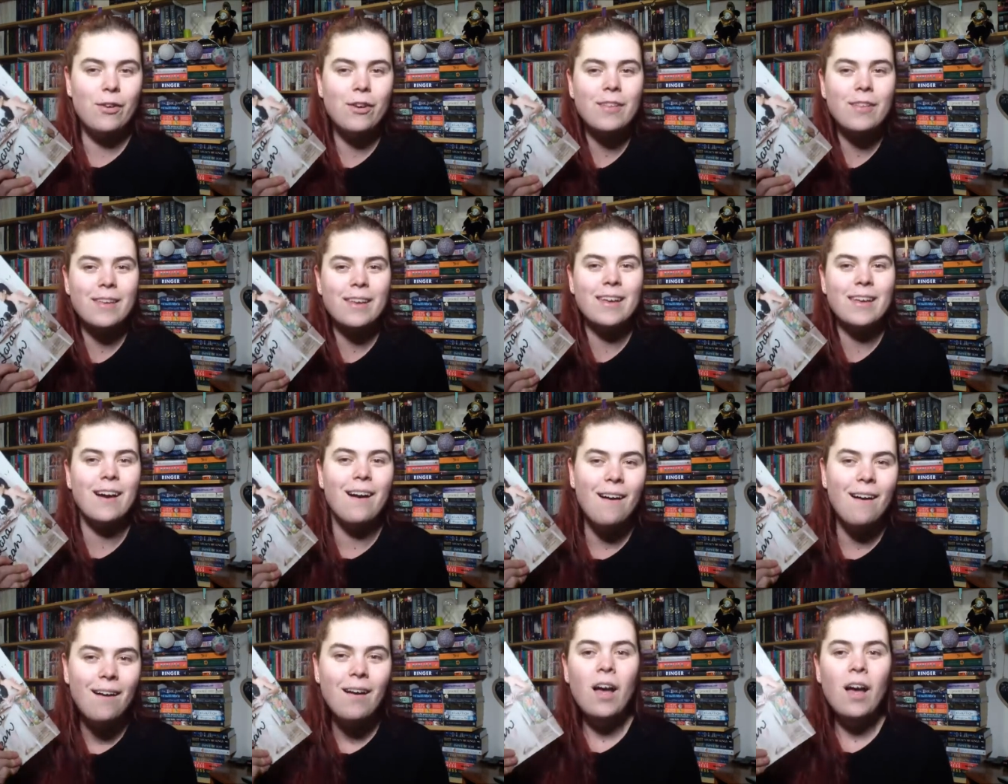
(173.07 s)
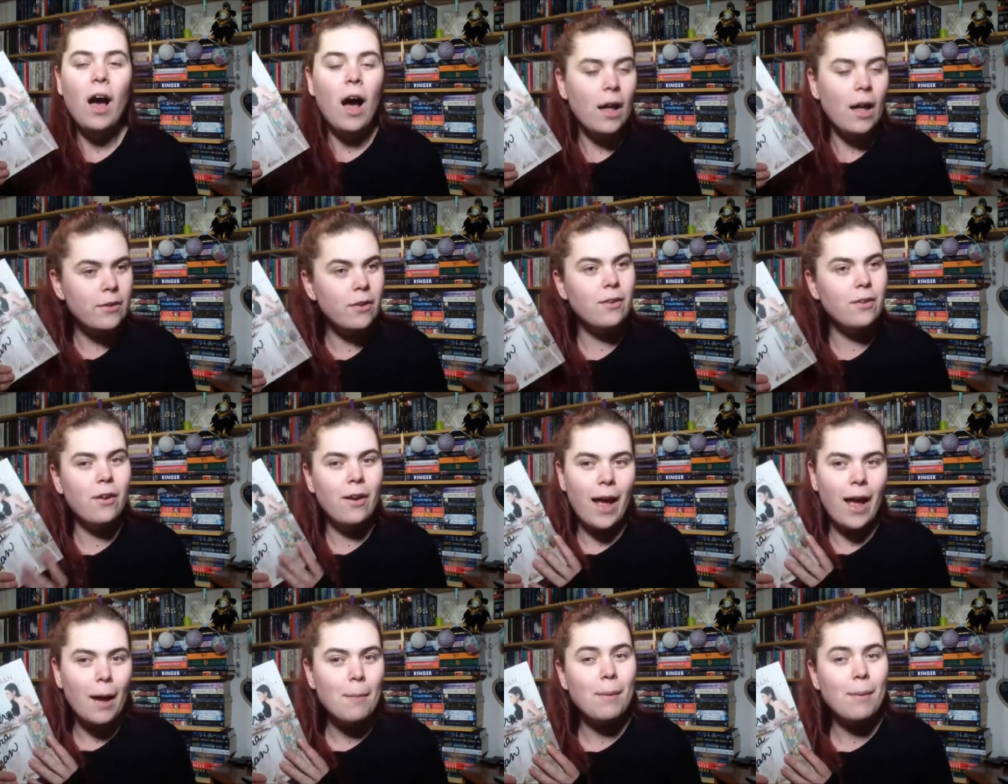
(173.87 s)
through the year. I don't
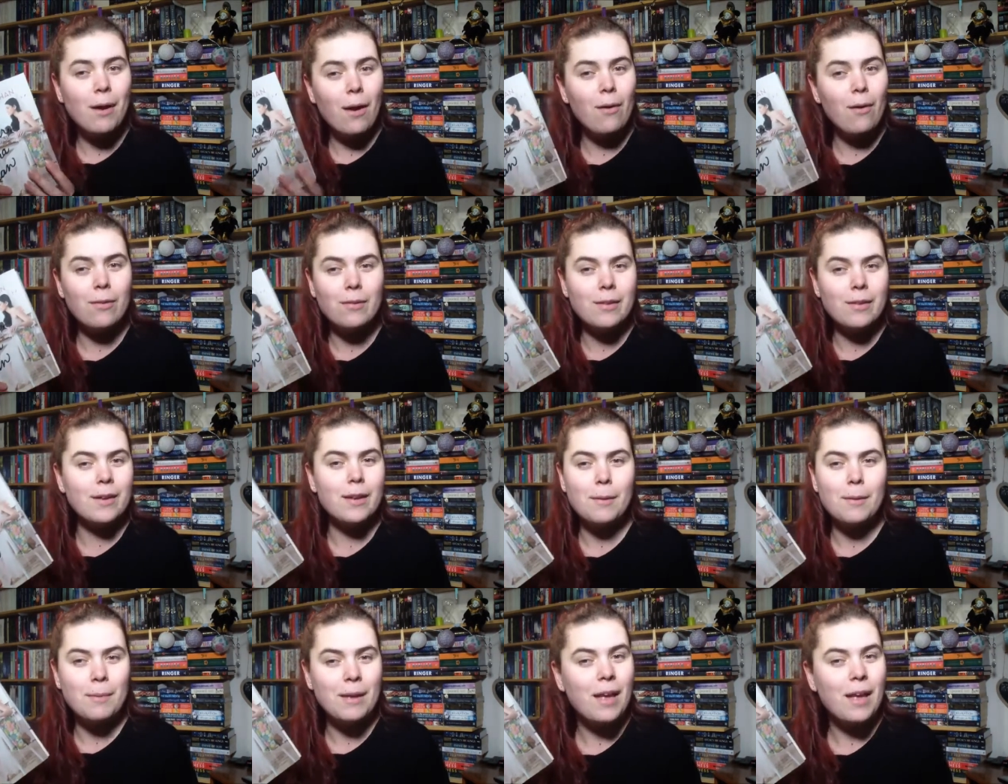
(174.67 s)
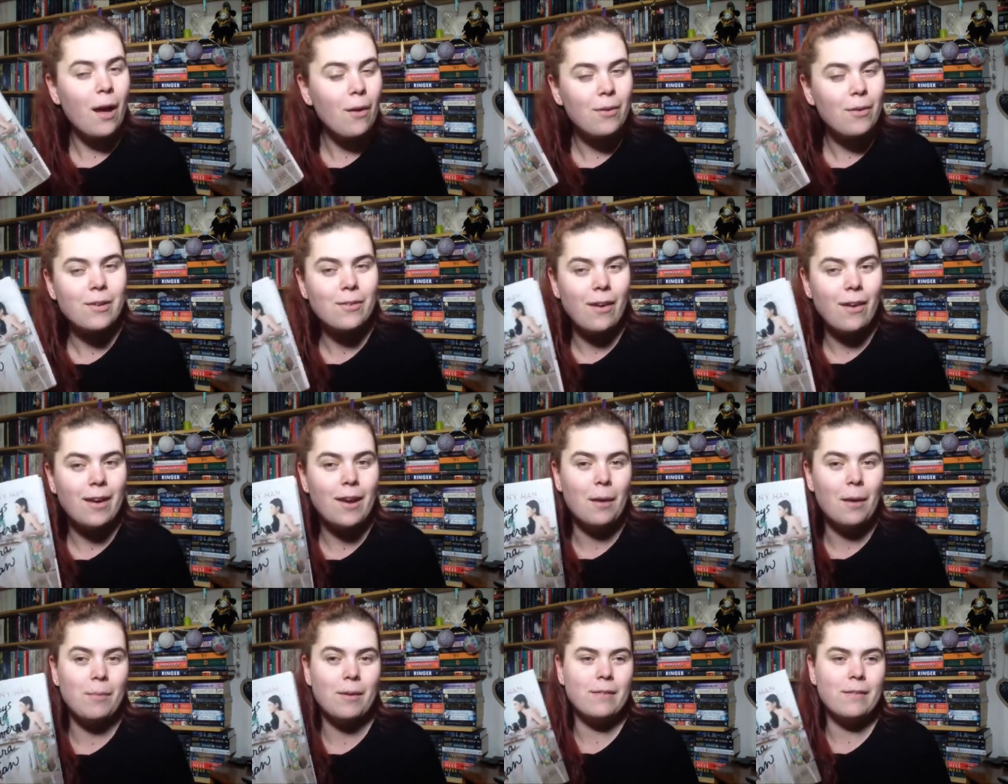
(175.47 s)
know how my goals are gonna be going right
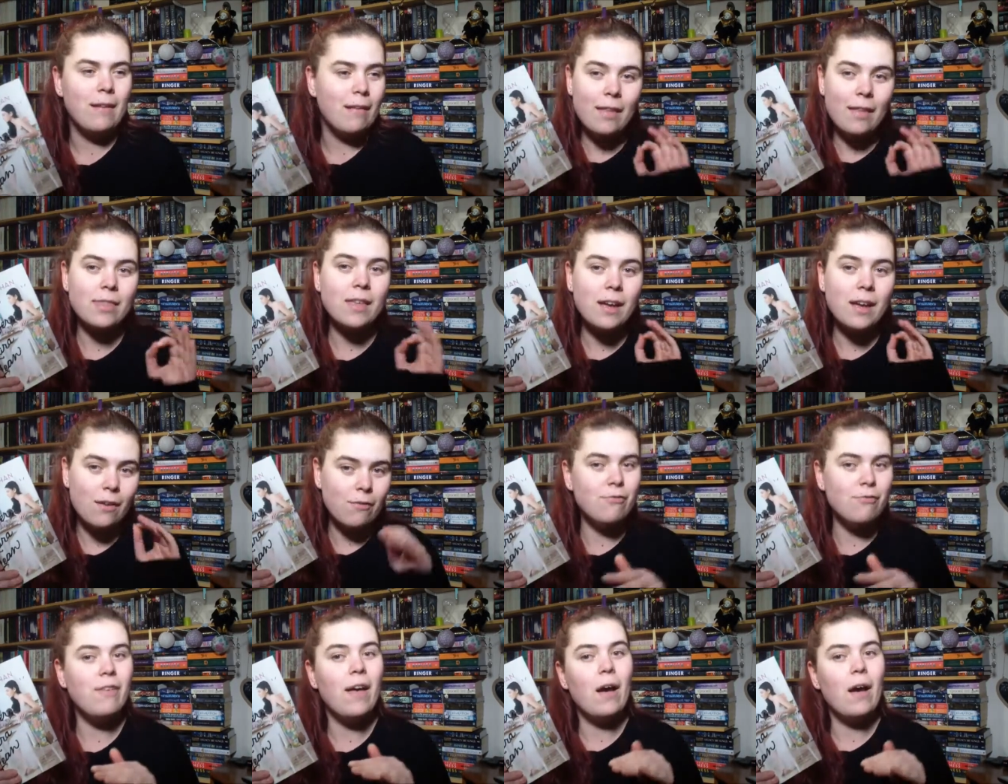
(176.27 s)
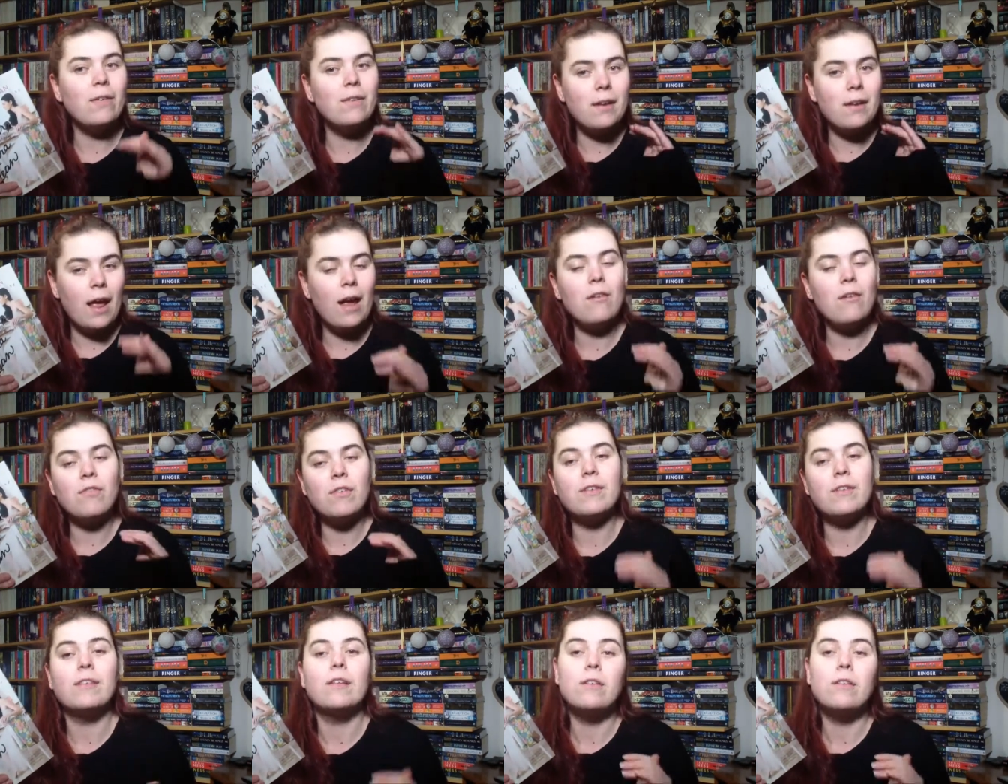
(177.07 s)
now because I think I've failed at
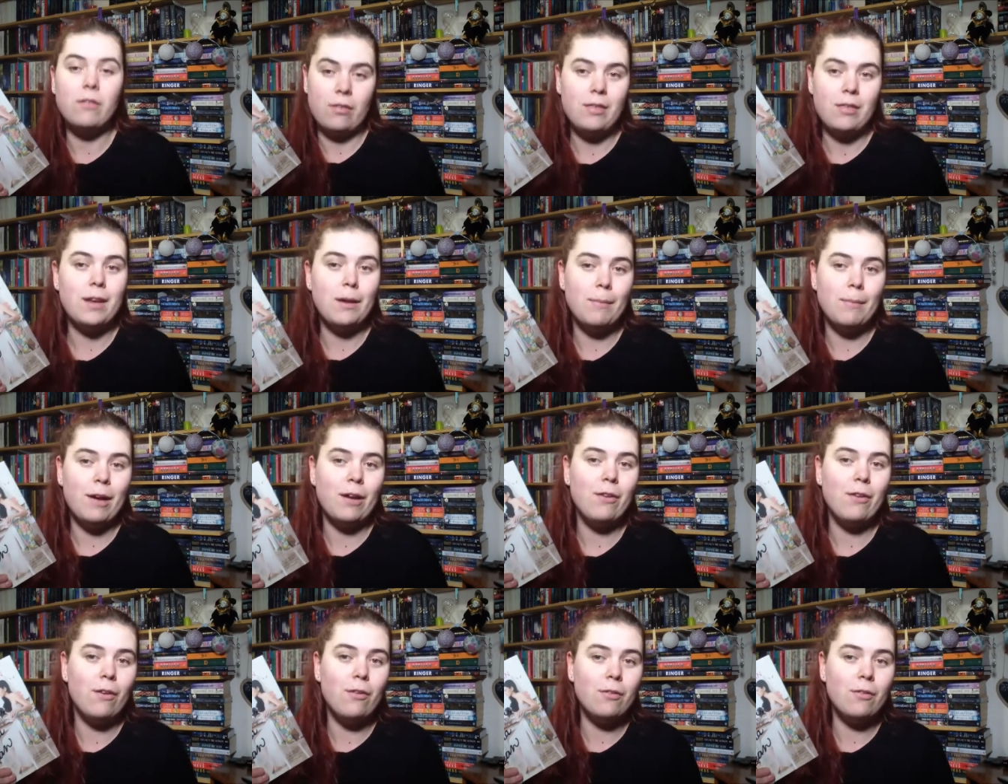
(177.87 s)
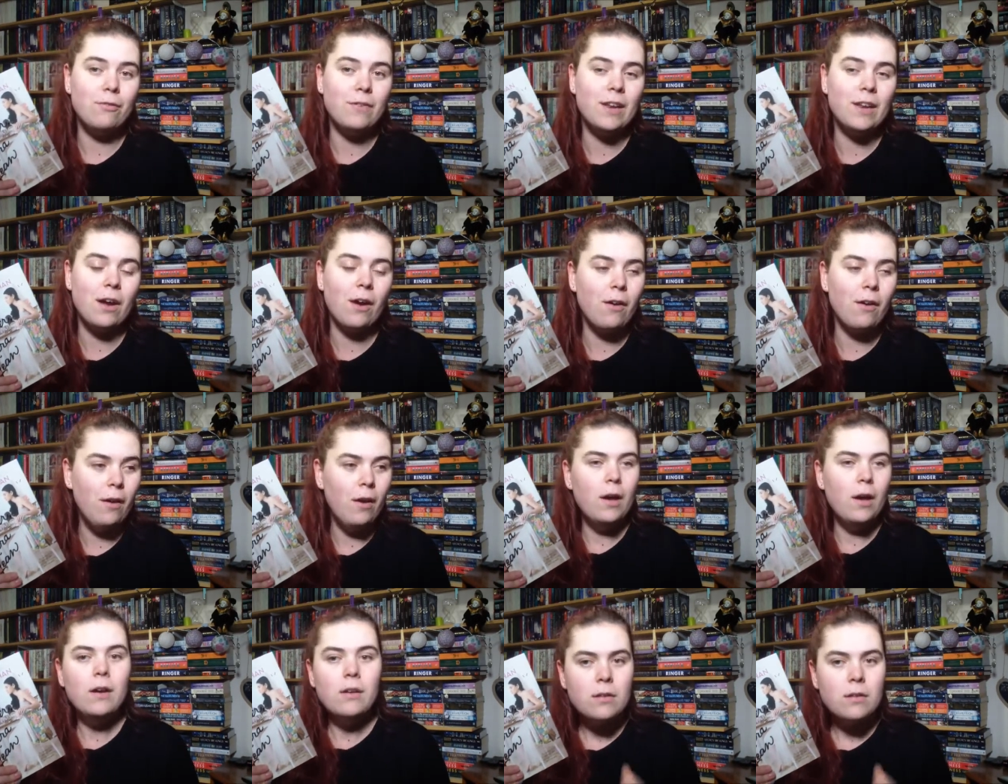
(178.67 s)
every single thing in my goals video.
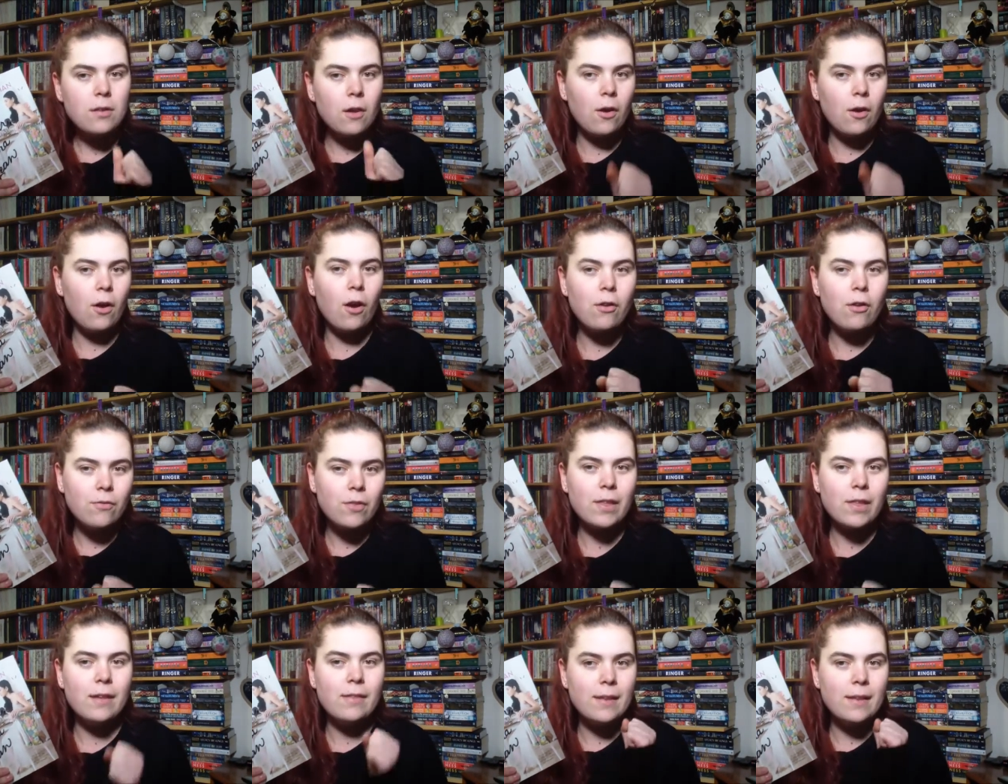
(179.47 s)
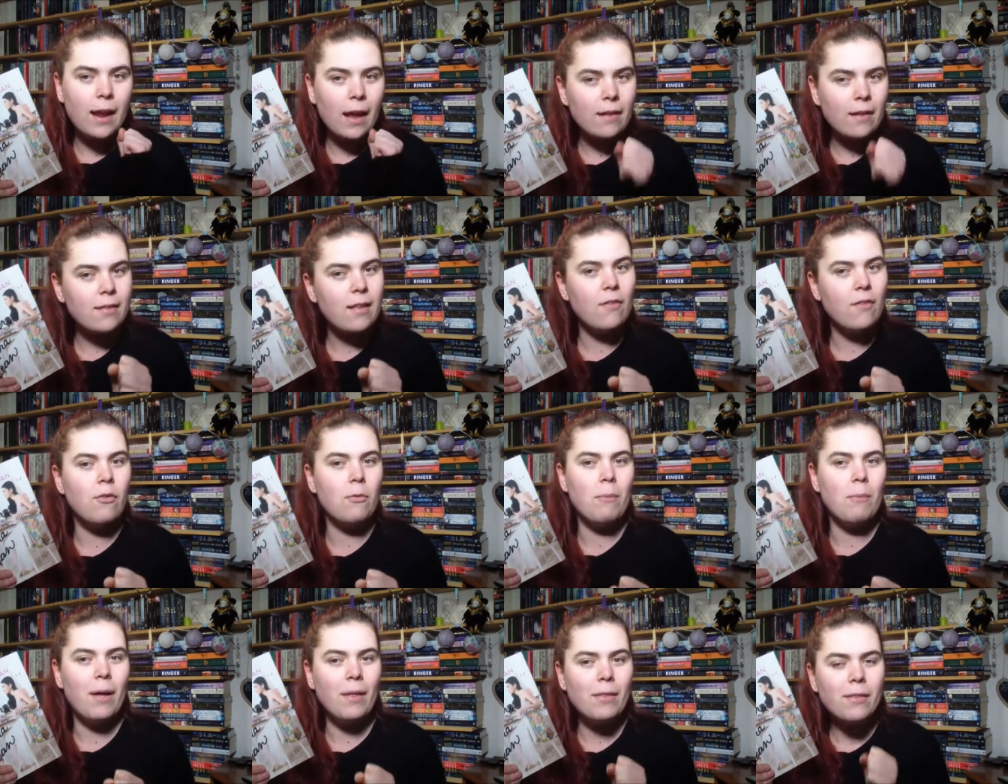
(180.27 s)
So hopefully in the next
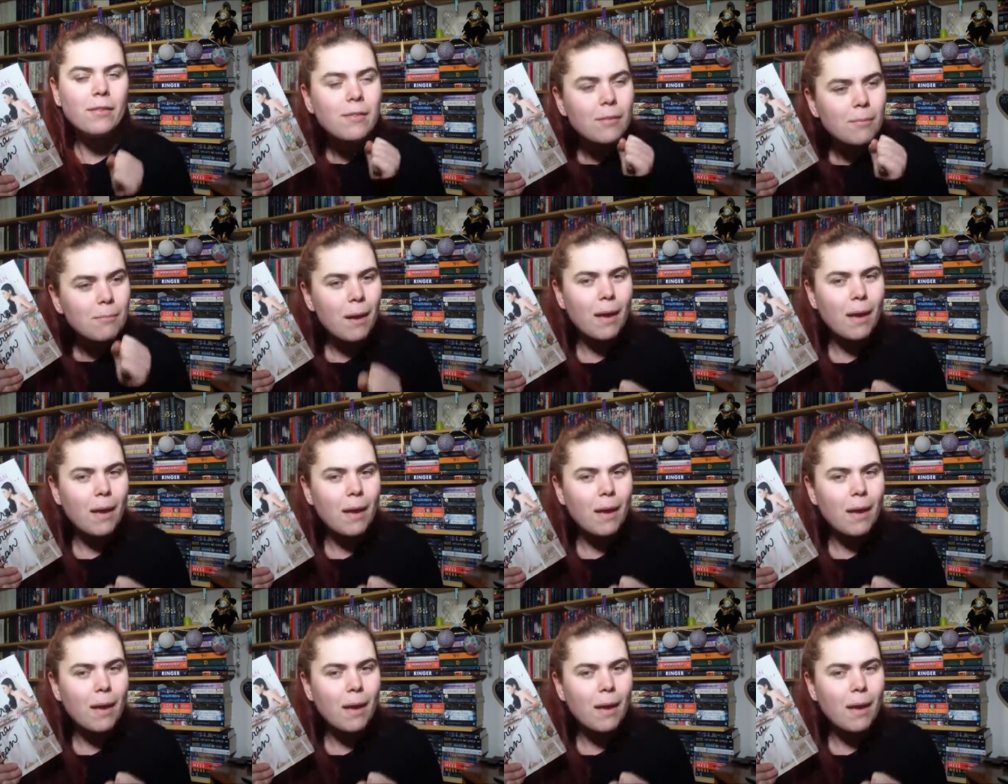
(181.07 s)
seven months,